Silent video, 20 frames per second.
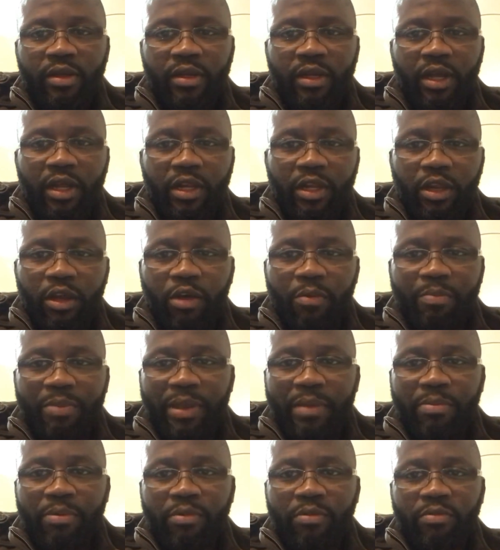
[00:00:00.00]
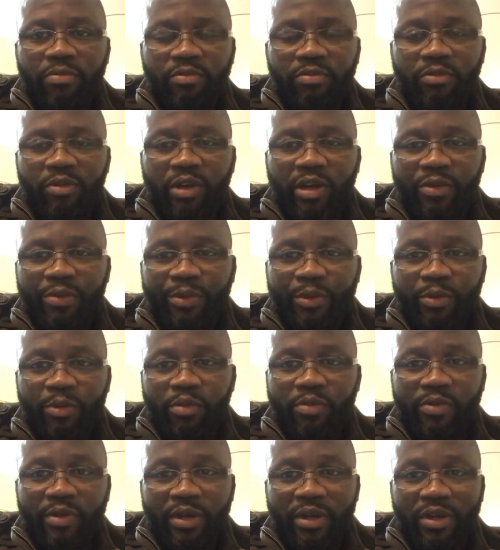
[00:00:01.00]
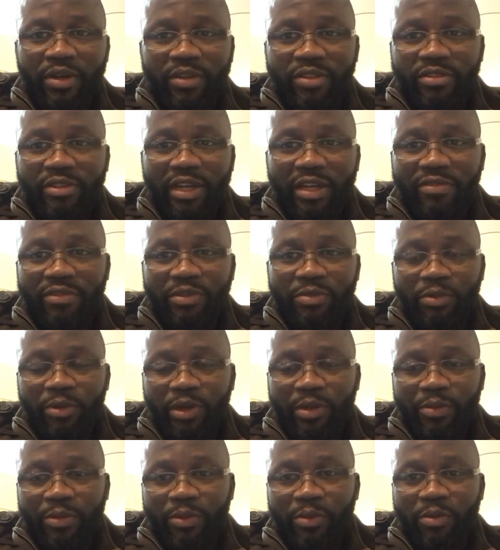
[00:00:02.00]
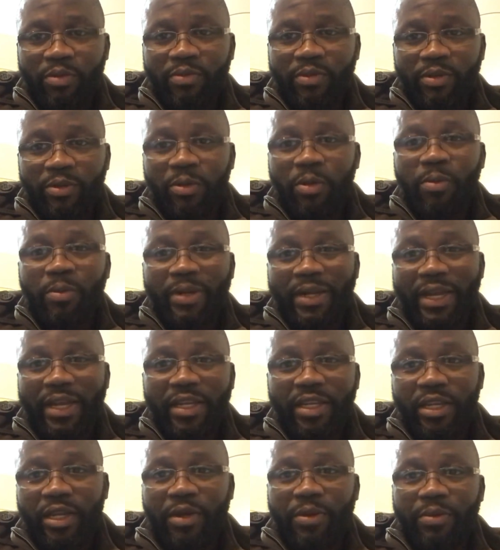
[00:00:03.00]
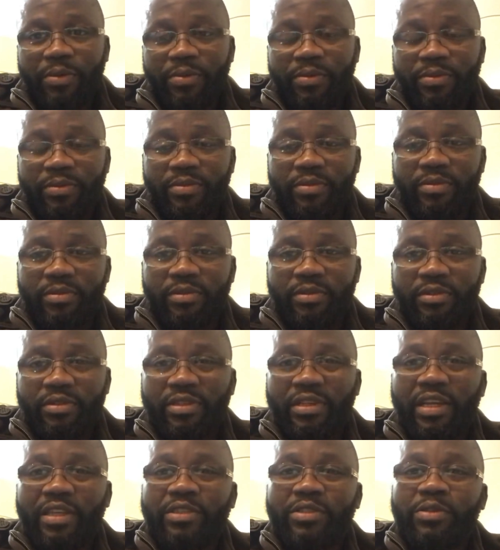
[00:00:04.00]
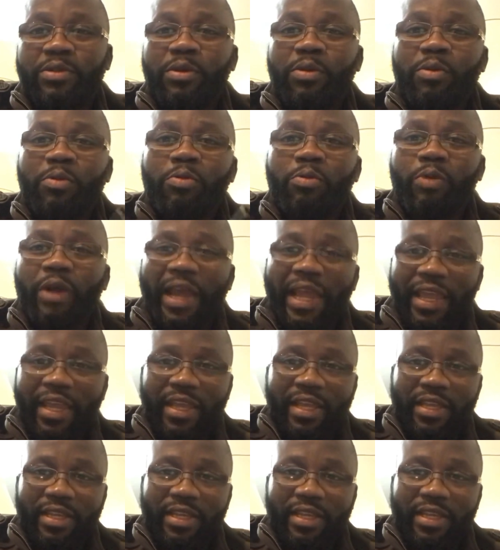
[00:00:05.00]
a lot of people working with Uber, a lot of drivers working with Uber know what I know. There's no way